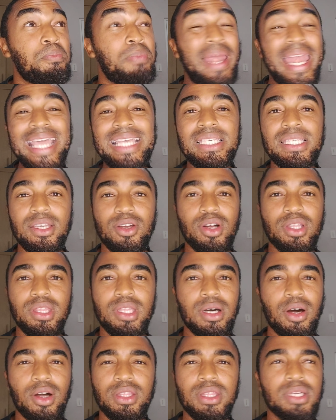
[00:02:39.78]
Blazing on
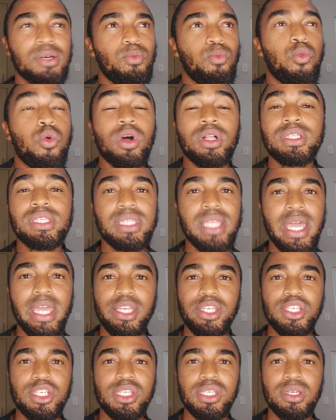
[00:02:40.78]
the world
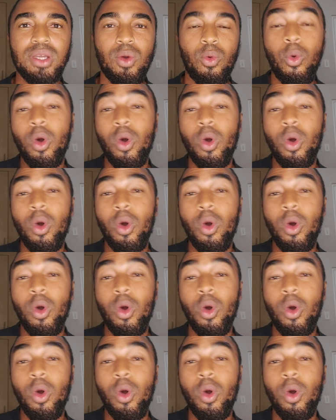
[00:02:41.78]
stage.